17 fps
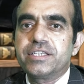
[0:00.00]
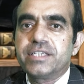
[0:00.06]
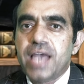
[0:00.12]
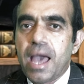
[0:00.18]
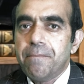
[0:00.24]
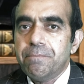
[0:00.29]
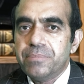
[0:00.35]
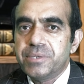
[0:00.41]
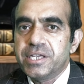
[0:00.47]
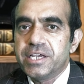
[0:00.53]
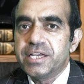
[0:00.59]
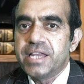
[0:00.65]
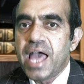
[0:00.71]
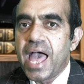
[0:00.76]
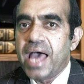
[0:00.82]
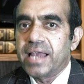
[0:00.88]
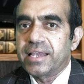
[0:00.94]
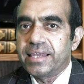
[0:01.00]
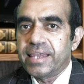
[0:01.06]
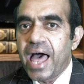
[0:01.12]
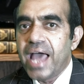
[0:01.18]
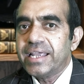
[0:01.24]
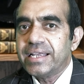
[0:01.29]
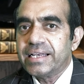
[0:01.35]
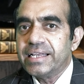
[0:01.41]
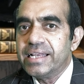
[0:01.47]
tempted and
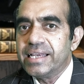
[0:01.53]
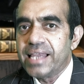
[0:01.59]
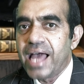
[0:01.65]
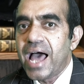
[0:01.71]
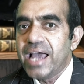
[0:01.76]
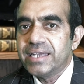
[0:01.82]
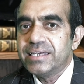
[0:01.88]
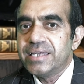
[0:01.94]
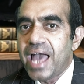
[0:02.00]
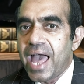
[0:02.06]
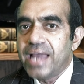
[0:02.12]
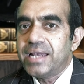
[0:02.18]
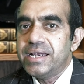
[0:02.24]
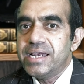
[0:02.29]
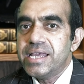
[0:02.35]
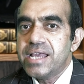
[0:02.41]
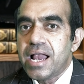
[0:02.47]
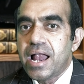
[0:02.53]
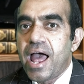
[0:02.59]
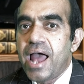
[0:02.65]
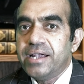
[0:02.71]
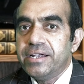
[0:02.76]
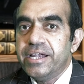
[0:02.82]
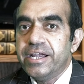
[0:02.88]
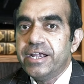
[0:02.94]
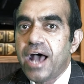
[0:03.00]
likely lied
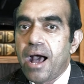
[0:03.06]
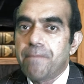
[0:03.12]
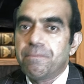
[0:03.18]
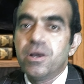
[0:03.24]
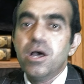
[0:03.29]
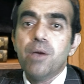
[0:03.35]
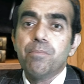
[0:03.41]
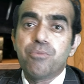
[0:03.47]
ended up